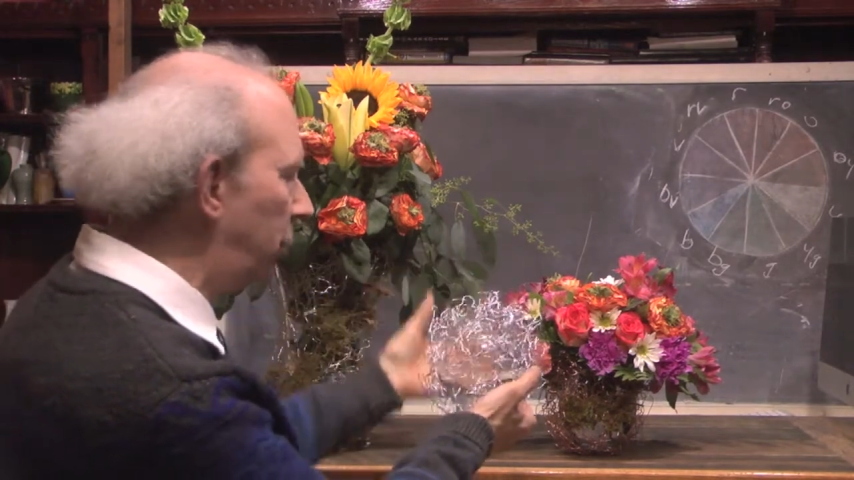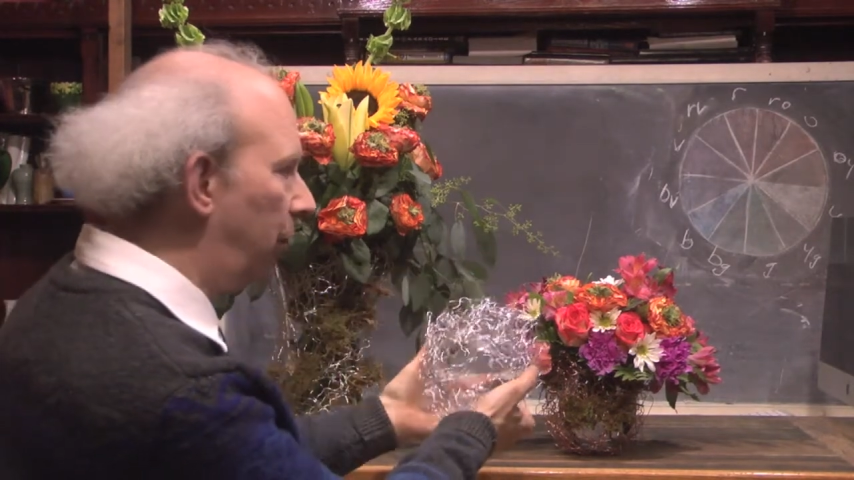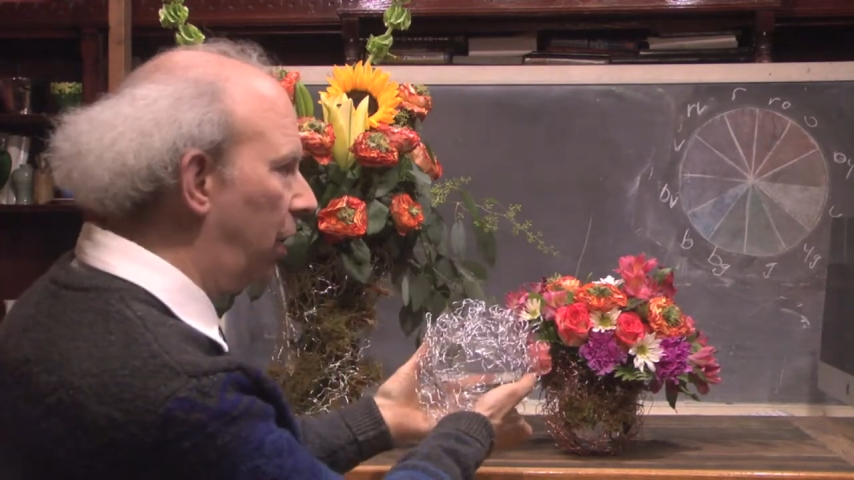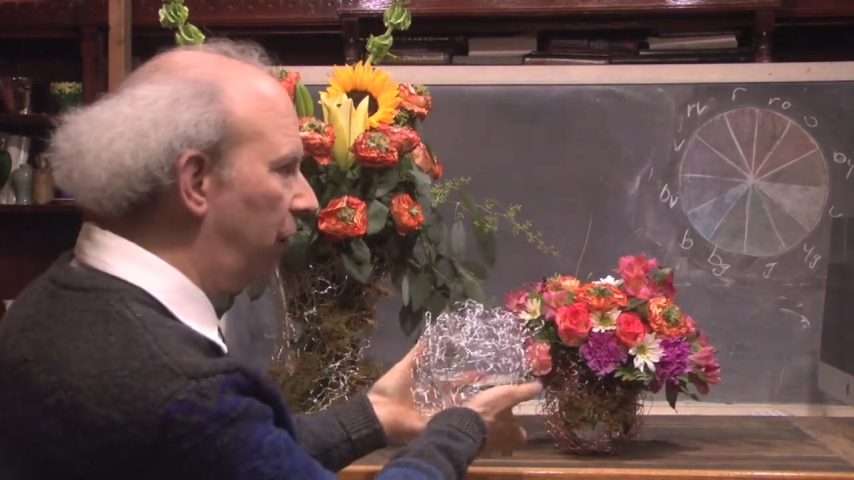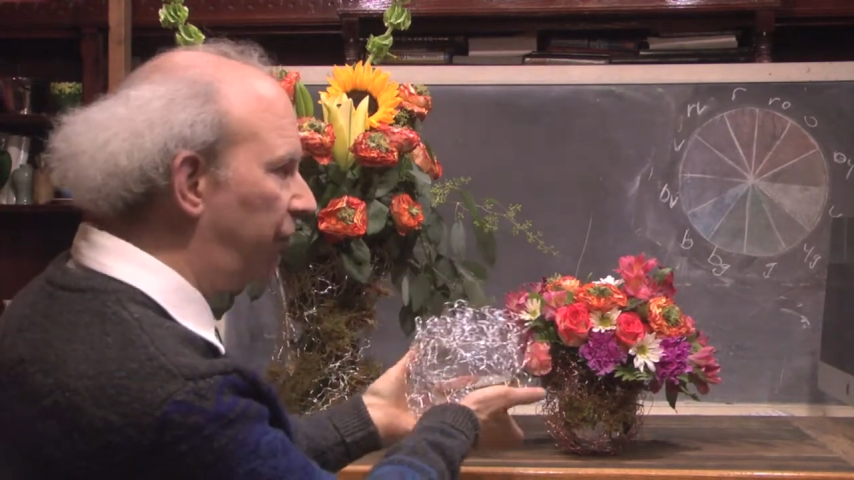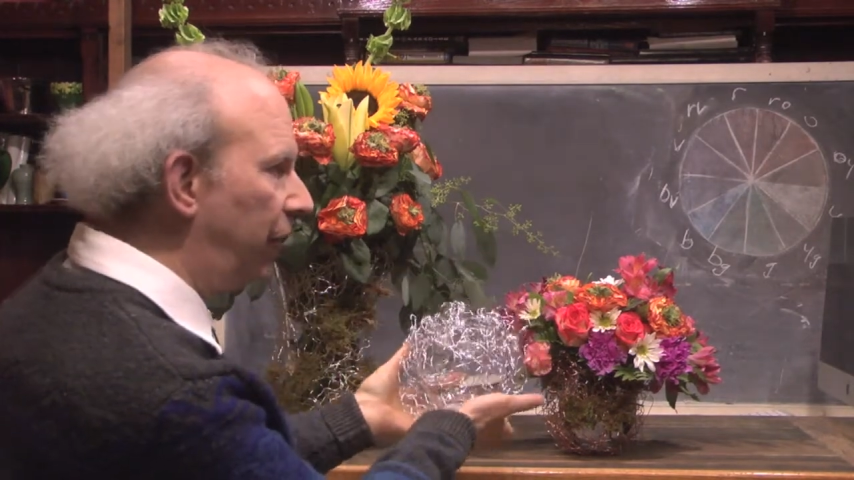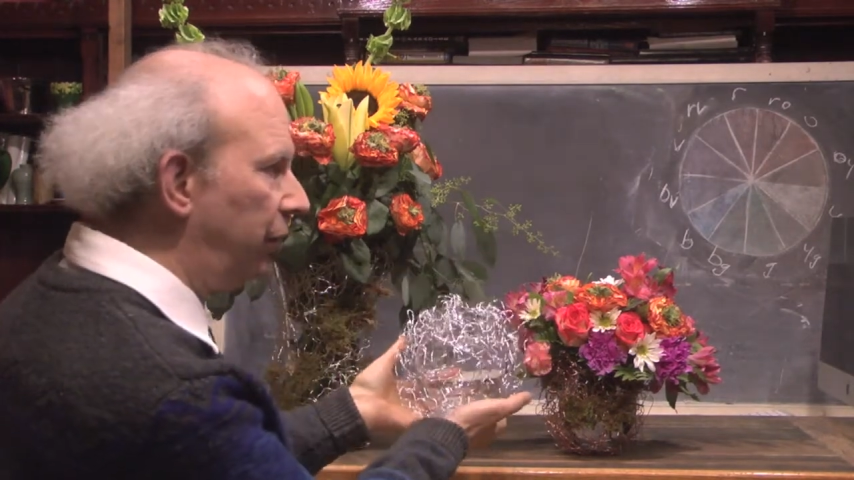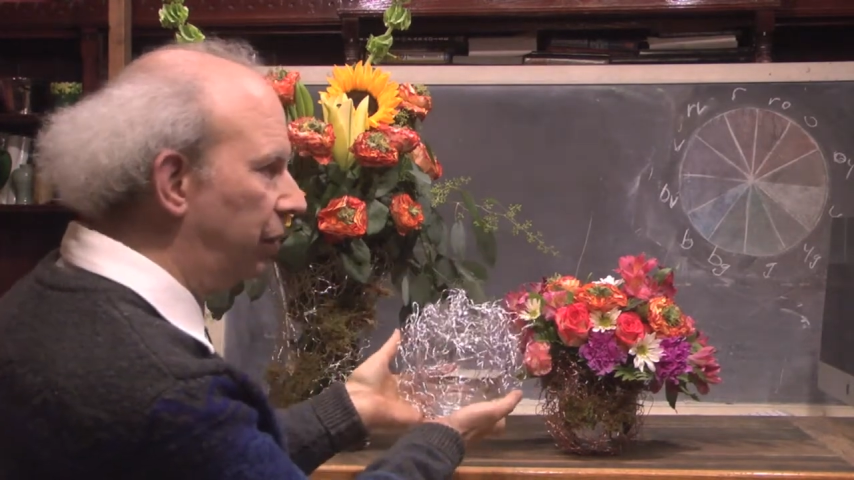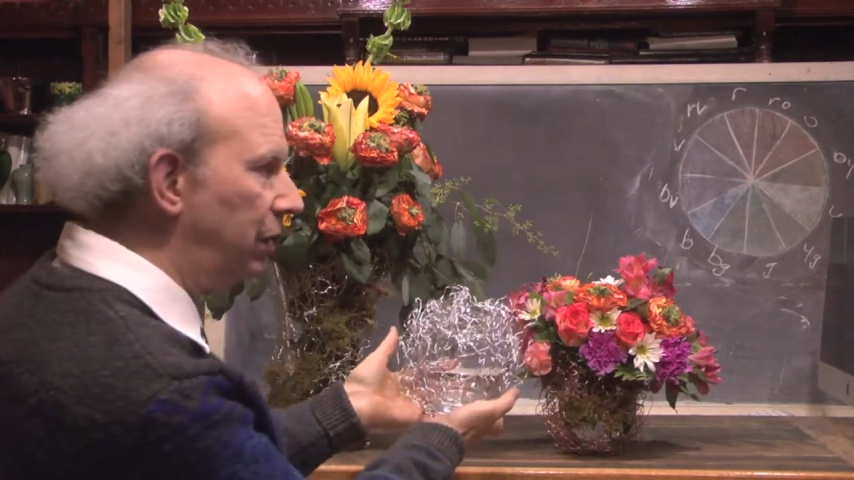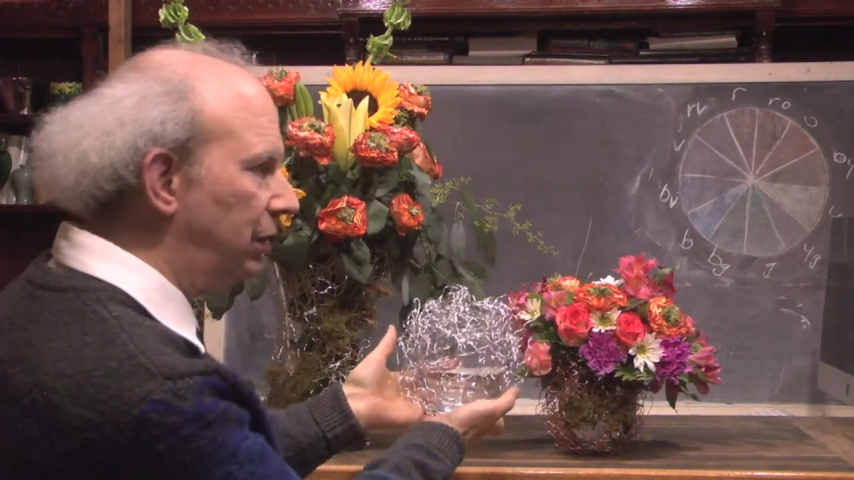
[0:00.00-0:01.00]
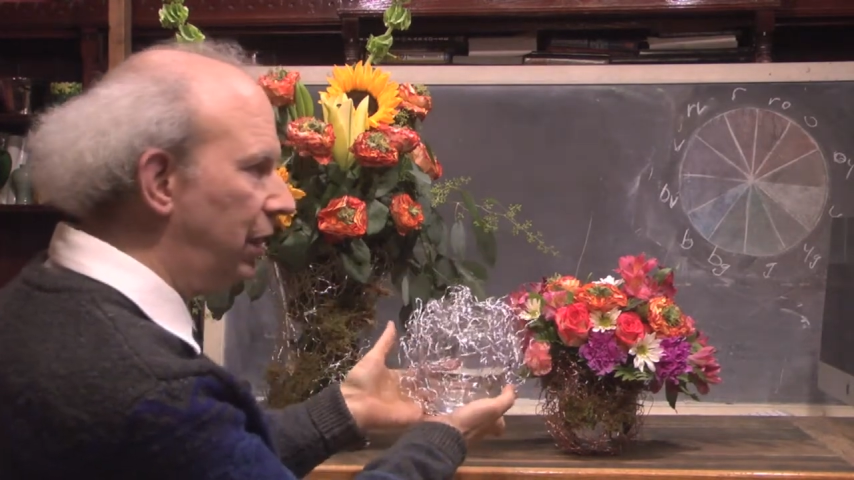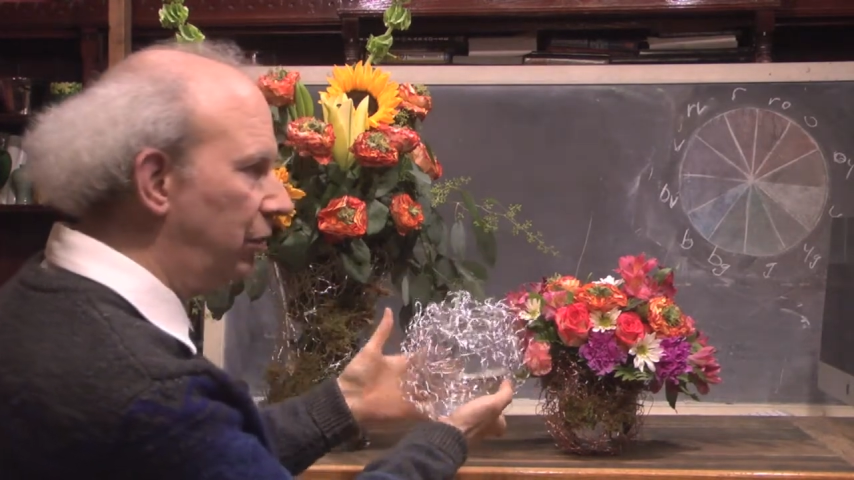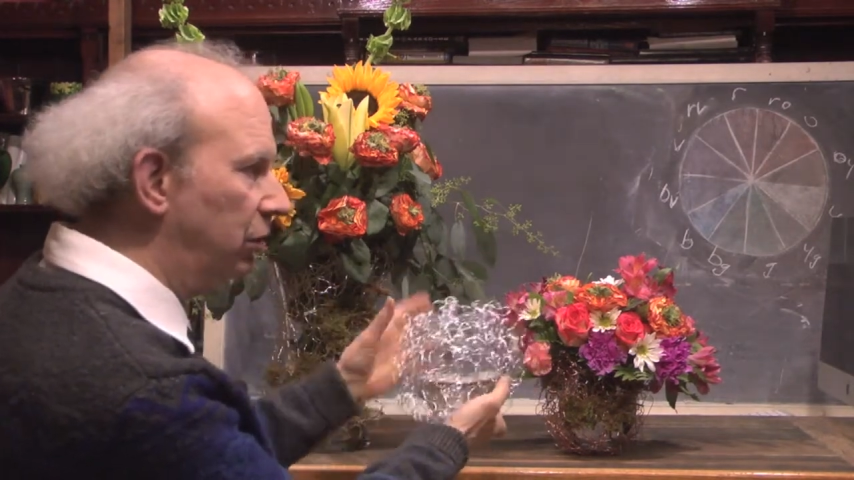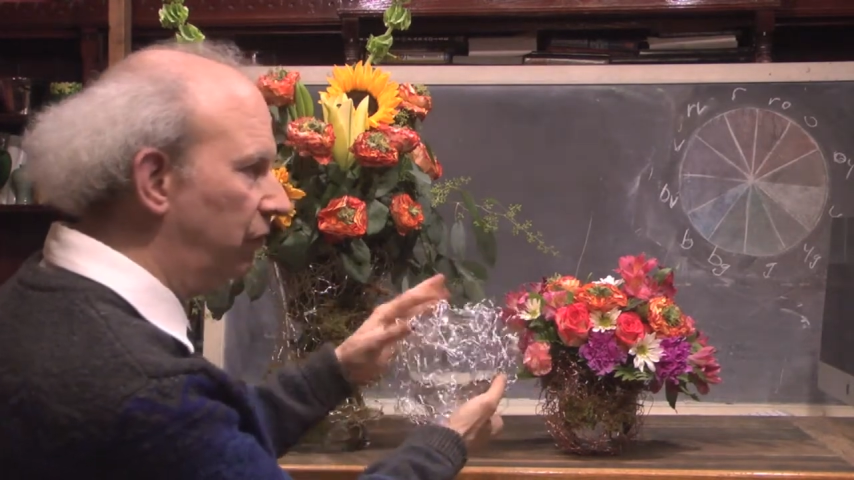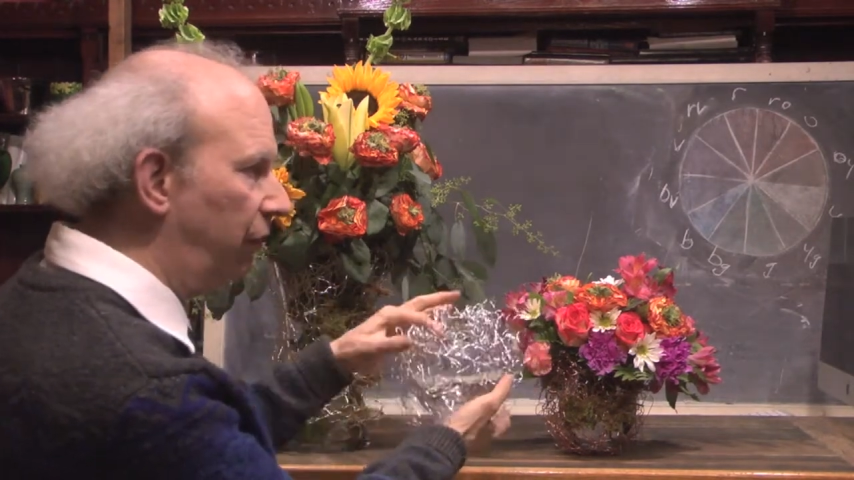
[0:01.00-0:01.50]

to modify your containers